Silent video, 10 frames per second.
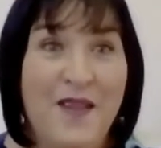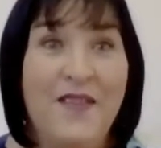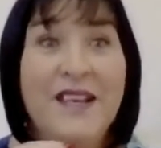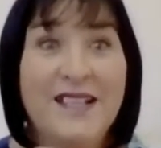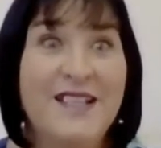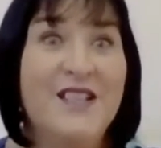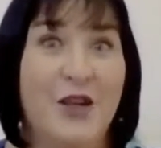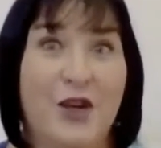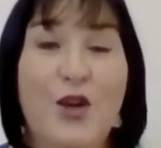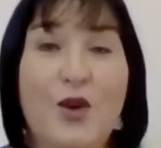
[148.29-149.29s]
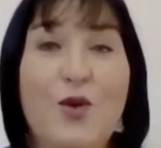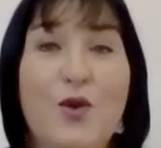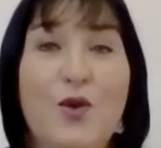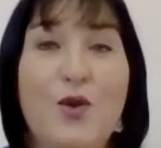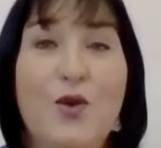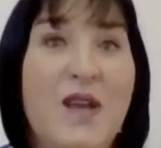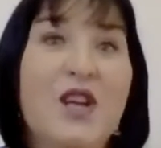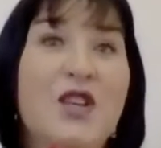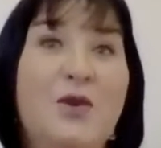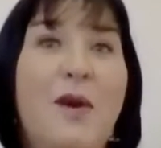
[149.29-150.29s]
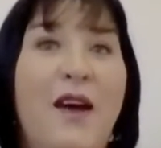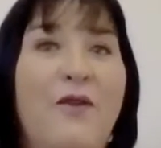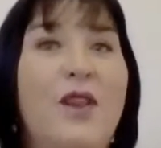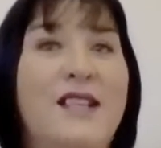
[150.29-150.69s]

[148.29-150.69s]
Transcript: This is, you know, you're grieving because you have